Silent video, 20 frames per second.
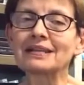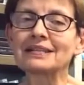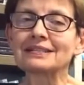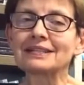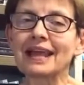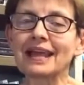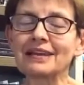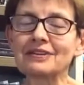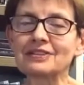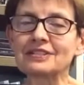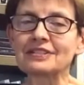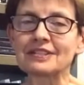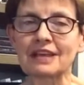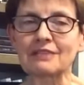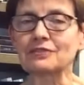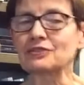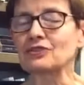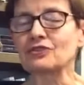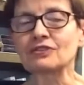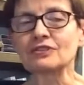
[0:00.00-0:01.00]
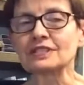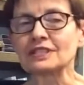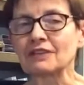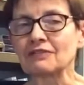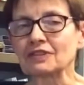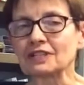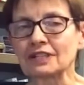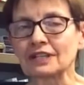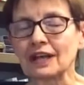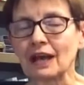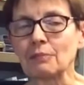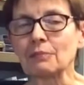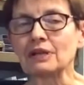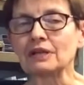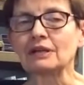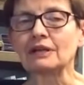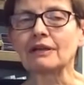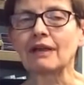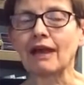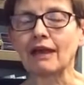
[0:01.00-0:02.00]
and to save students having to come in
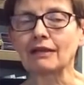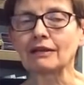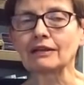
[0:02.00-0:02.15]
and hand